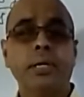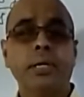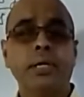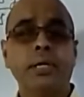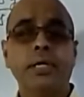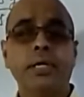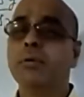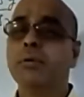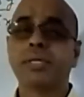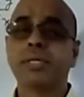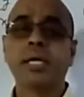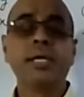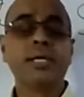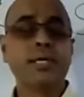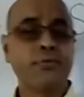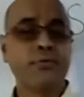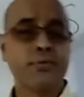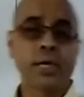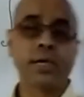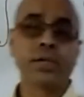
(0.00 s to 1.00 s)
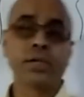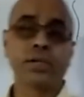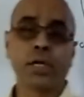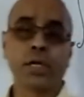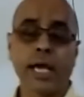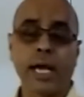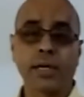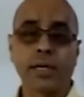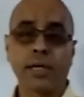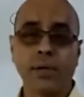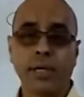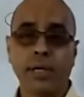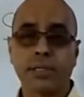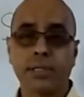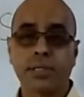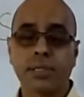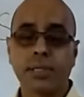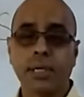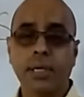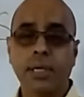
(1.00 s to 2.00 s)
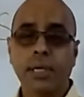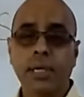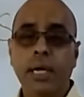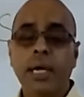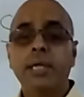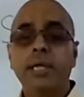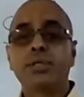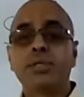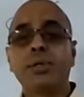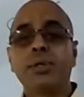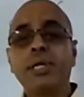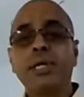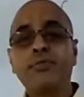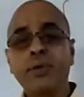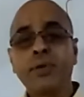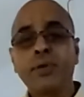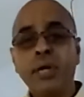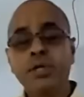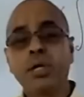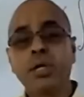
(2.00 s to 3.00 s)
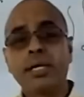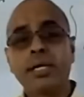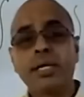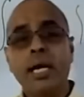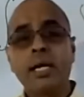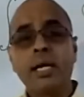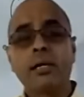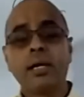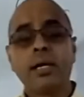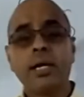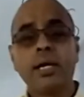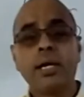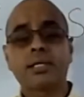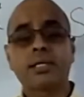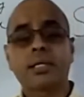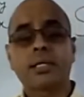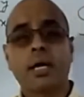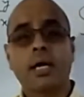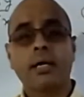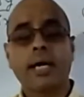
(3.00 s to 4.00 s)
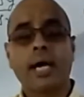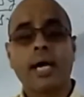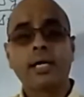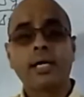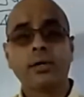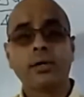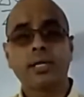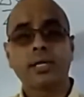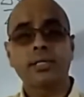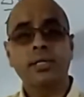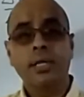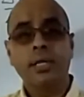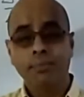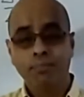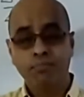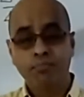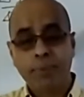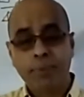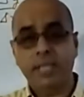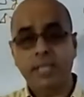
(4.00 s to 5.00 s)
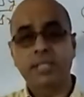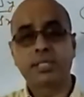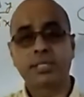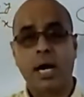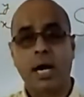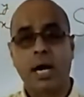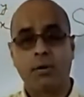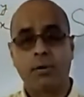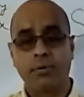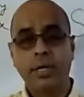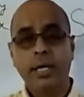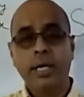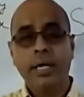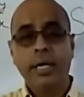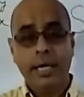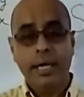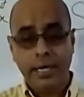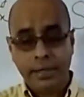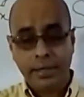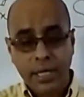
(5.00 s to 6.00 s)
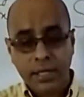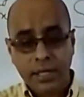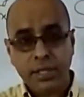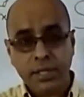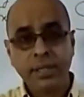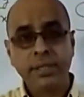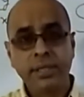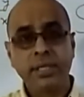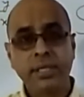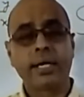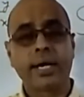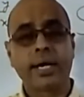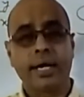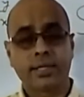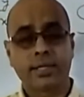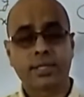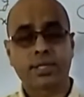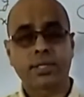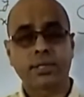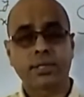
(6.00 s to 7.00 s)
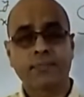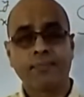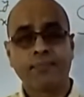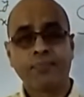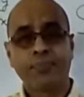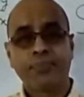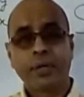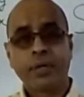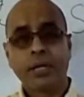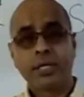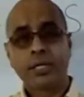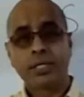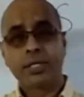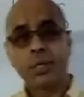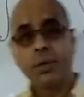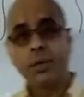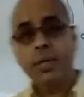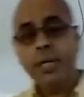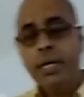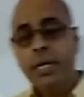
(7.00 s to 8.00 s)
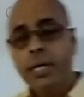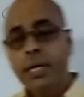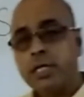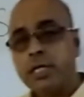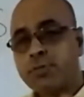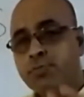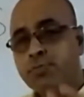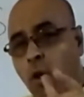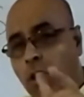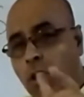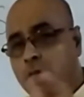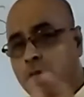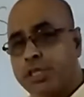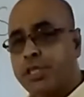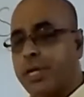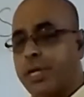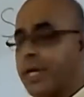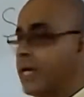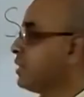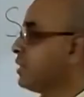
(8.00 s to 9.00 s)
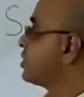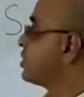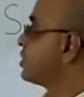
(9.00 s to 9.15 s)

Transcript: using differential calculus. So differential calculus breaks down, it disintegrates. So small change